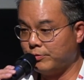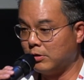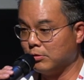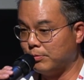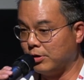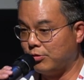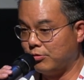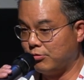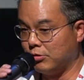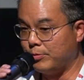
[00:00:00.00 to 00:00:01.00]
founder by
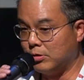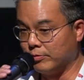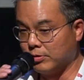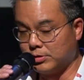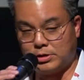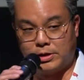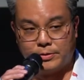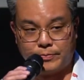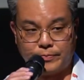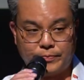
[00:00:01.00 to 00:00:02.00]
Dream University.
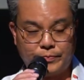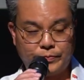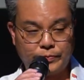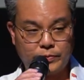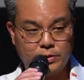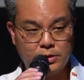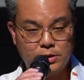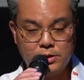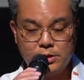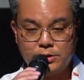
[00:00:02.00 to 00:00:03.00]

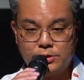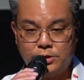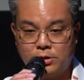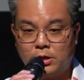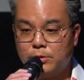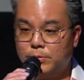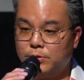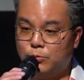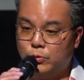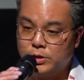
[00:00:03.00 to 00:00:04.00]
She talked about
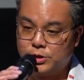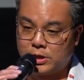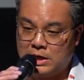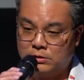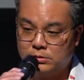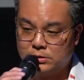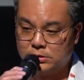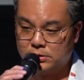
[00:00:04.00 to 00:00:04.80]
the wounded child